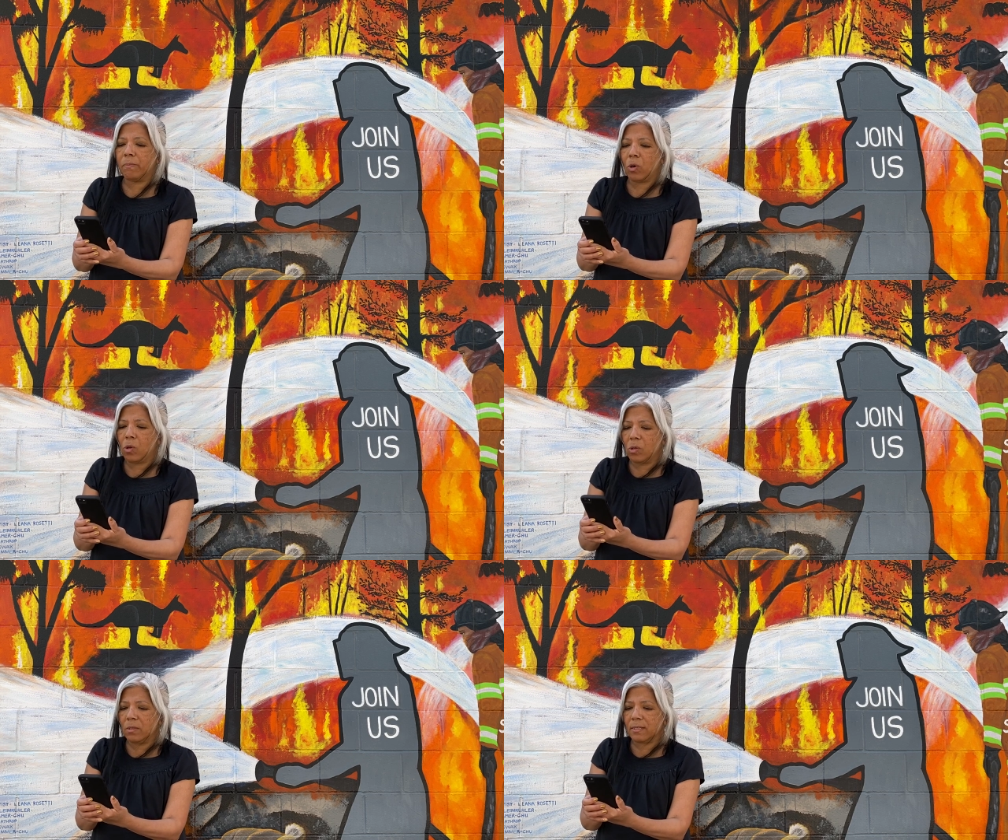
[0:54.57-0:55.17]

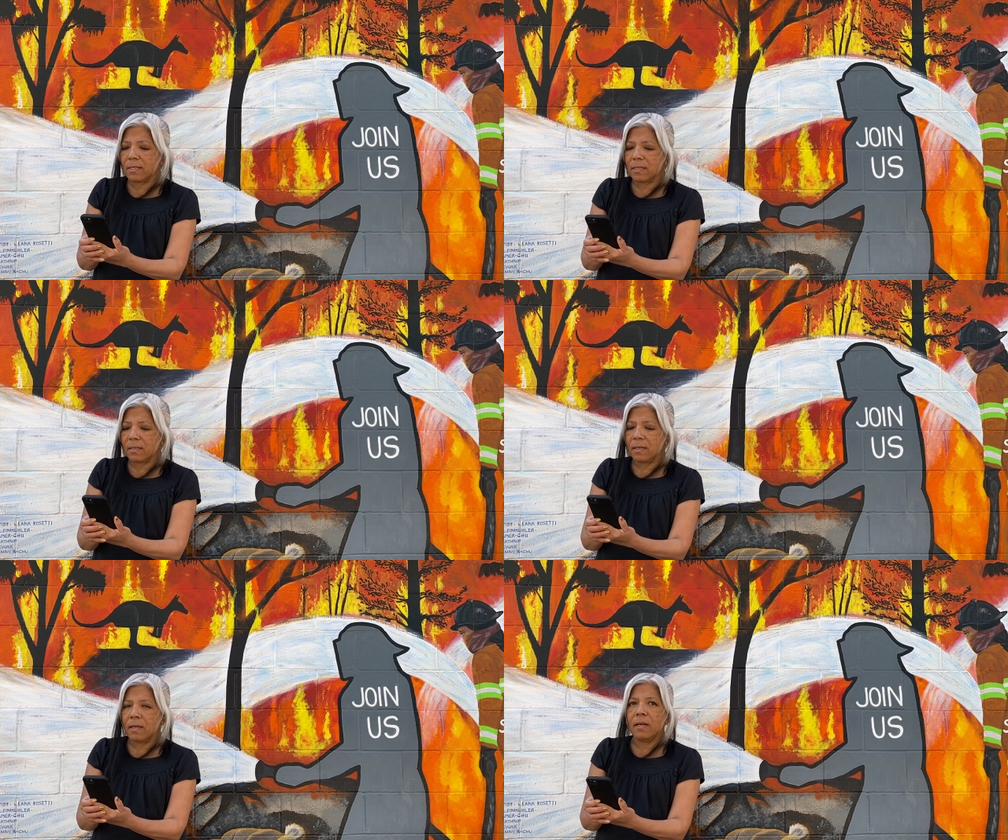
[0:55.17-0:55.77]
bowls,
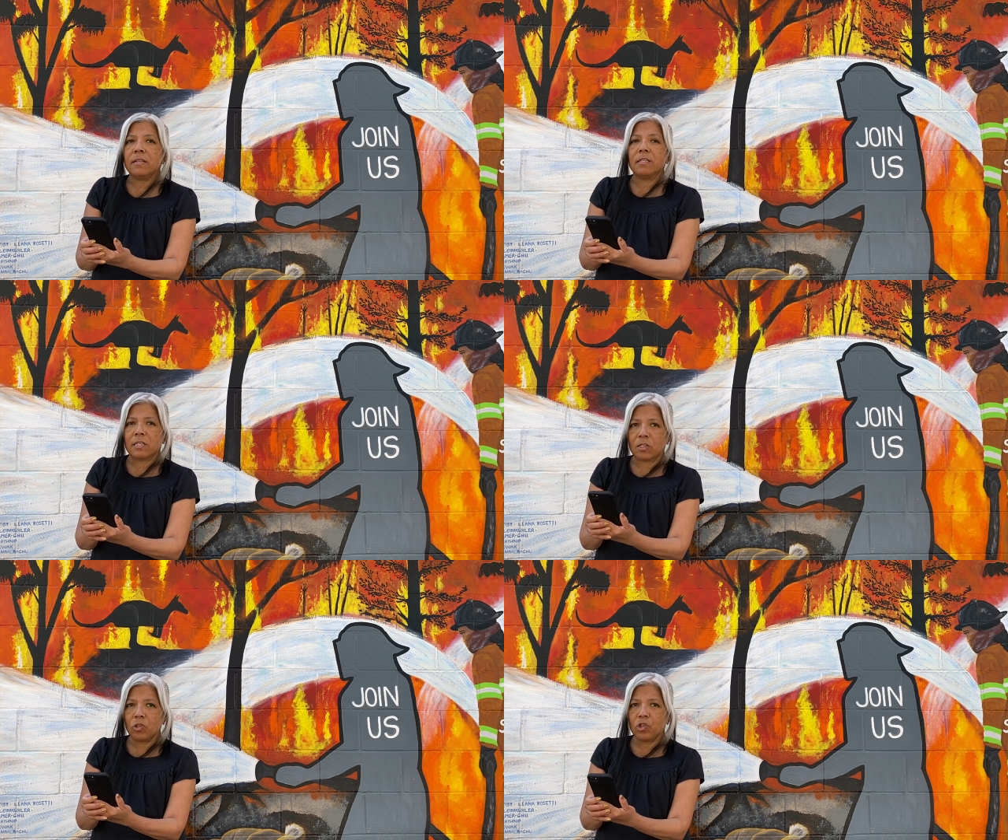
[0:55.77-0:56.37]
the
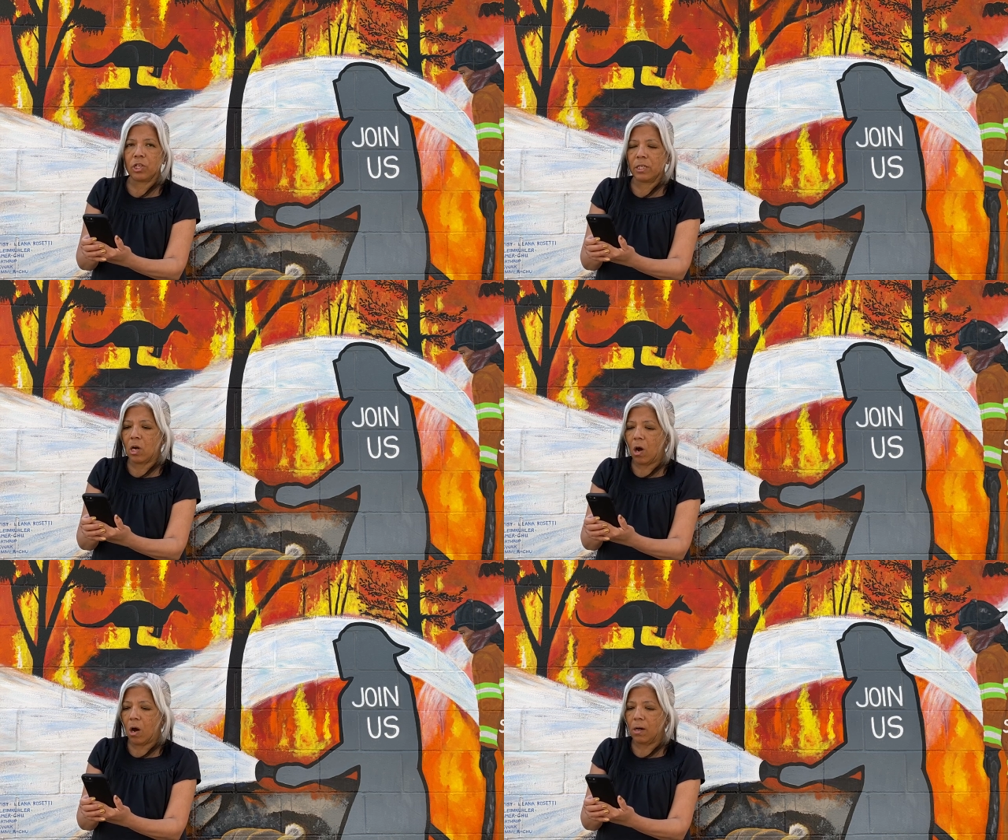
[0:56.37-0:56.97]
surgeon
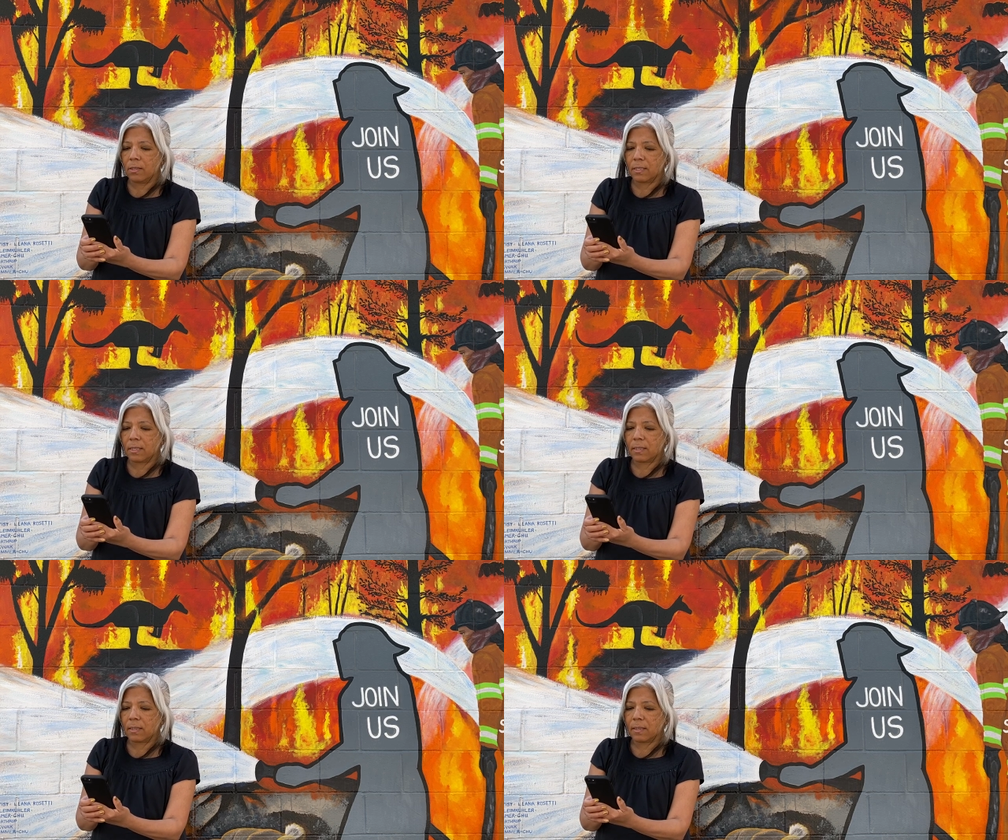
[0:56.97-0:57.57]
calls.